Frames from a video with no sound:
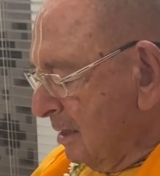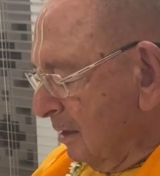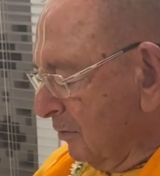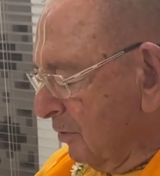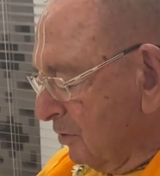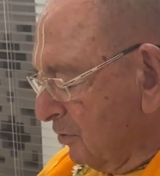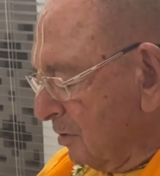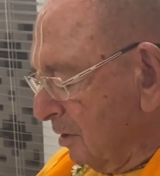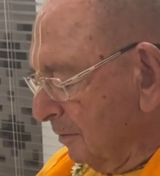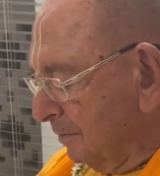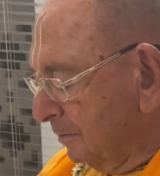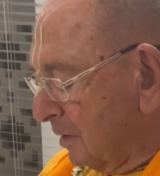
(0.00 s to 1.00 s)
Krishna,
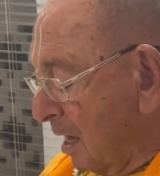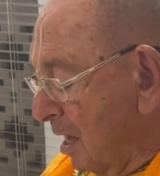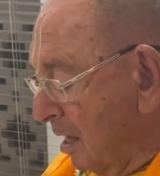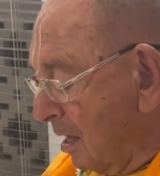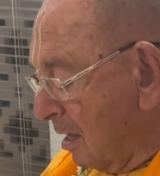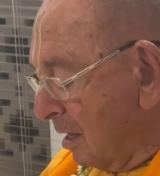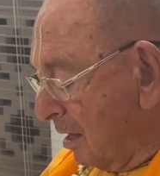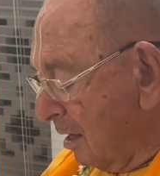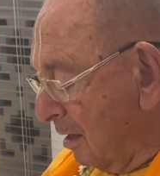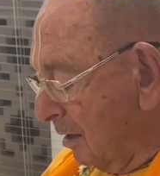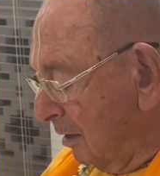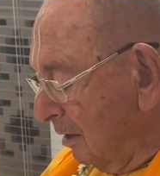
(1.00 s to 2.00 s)

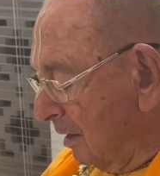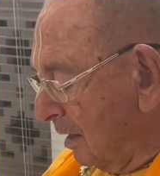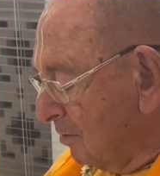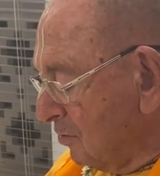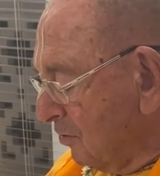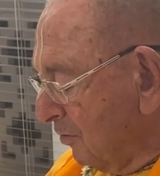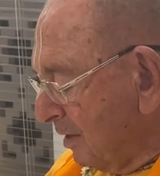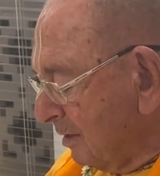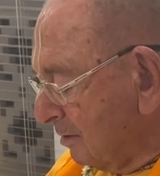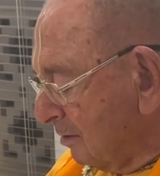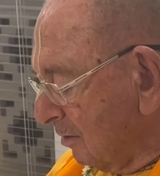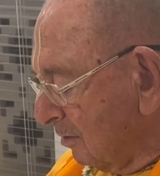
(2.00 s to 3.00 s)
how
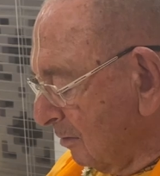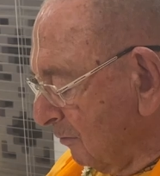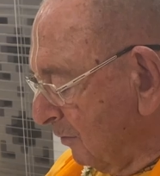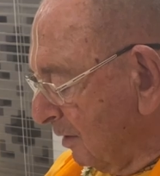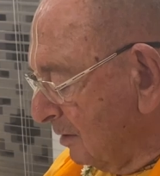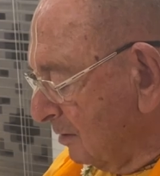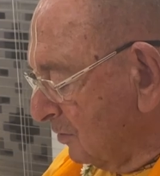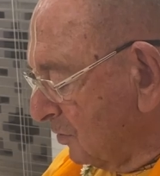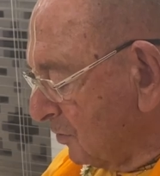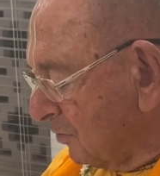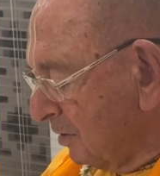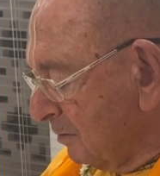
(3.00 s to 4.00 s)
great are the flooding
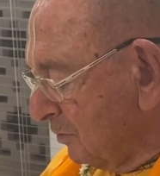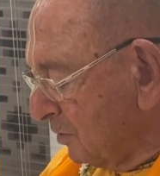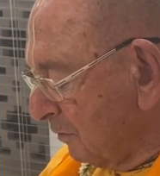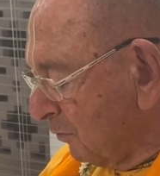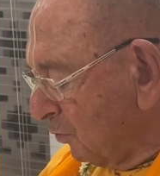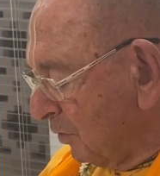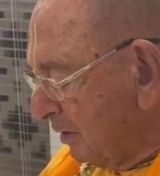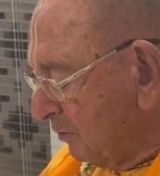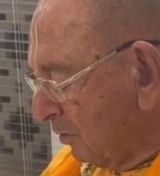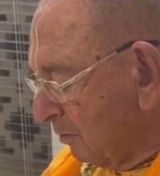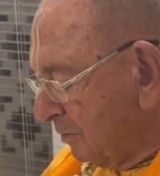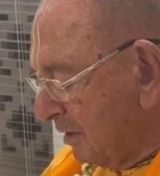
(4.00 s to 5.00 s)
streams of Queen
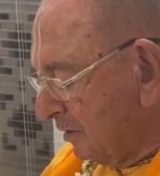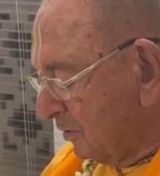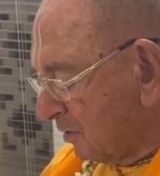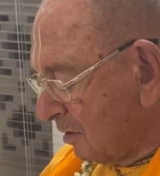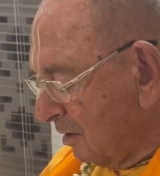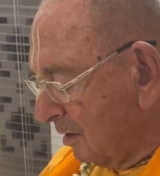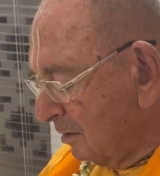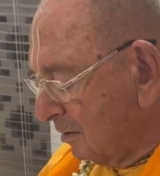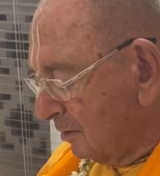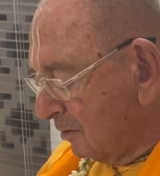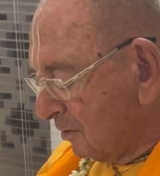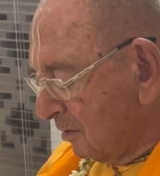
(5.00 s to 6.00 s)
Rukmini's
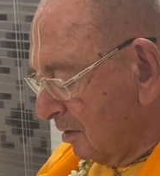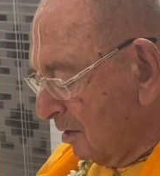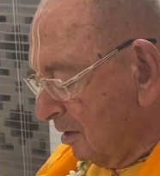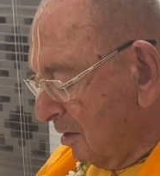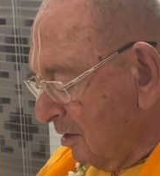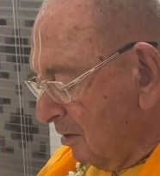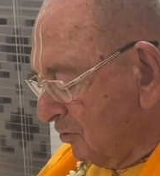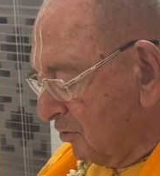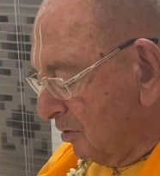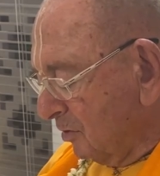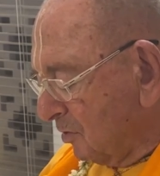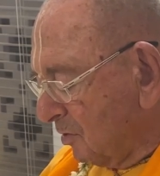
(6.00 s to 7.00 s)
kindness.
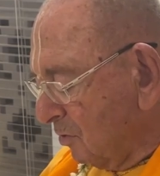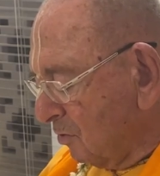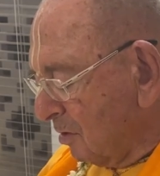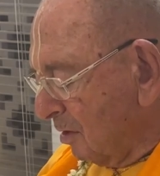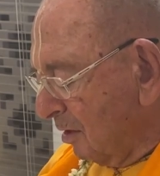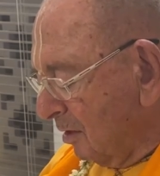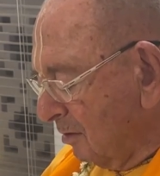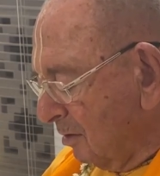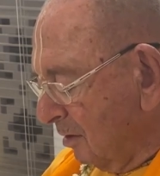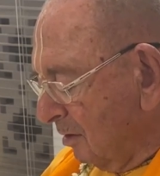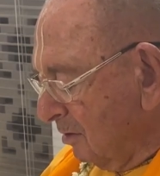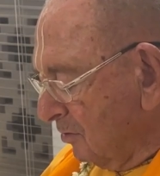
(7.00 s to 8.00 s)
She is so kind,
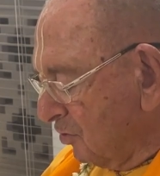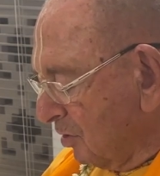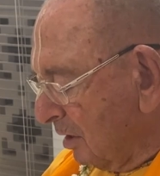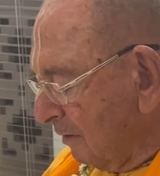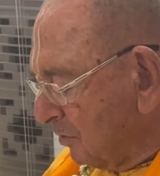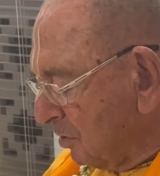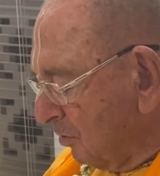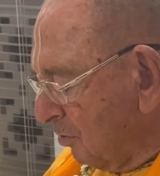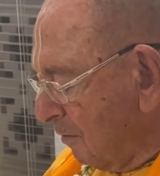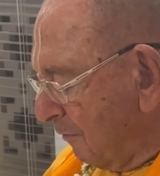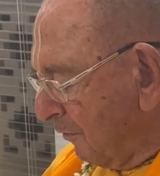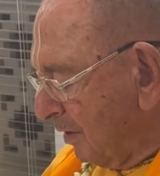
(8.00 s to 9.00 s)
she gives to
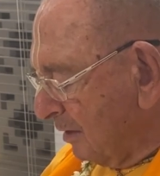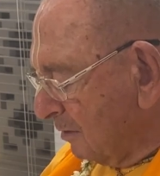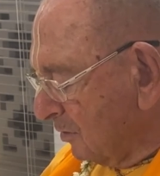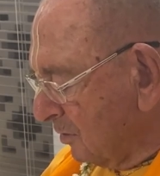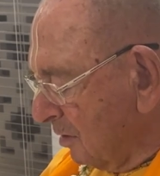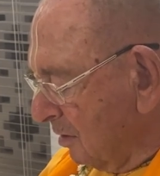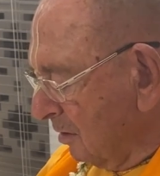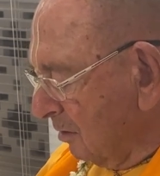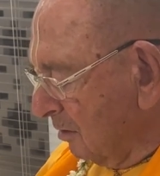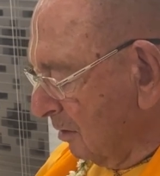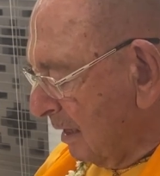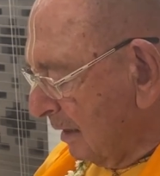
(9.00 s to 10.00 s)
her friends
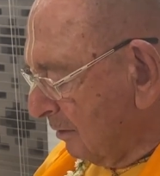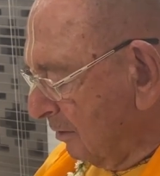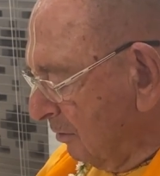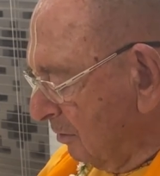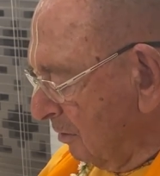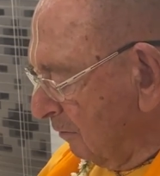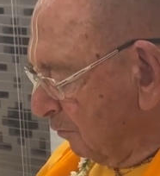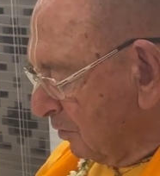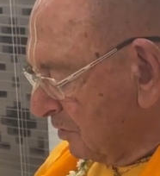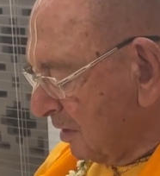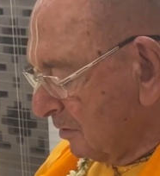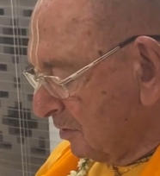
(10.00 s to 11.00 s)
the nectar of
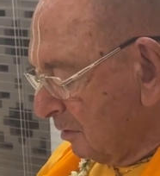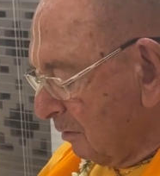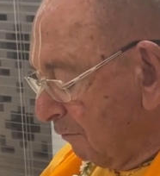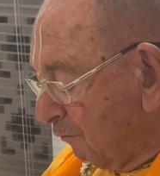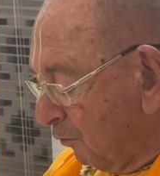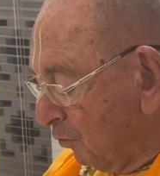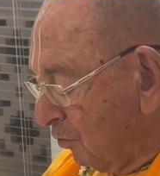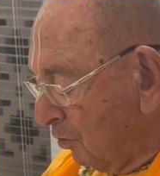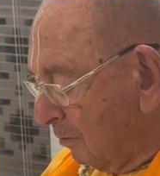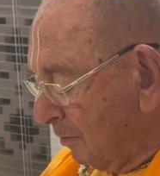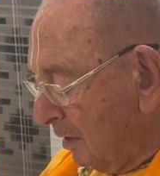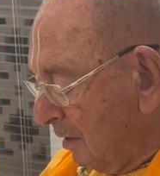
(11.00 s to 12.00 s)
possessing a
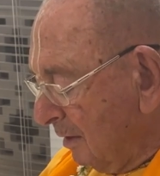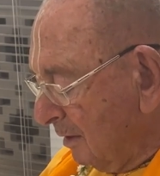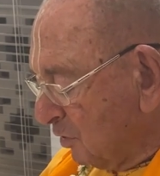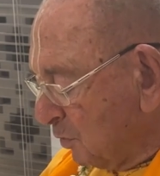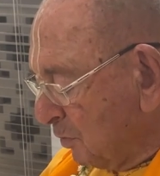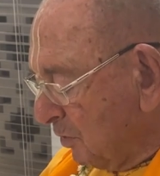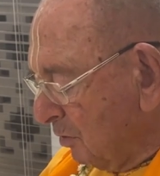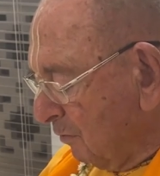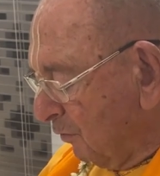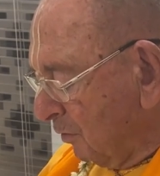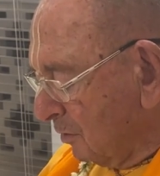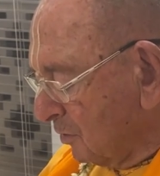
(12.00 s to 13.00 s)
form as
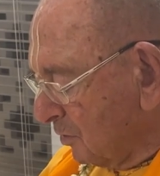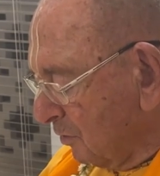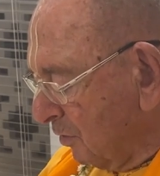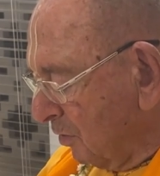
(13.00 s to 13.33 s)
beautiful as her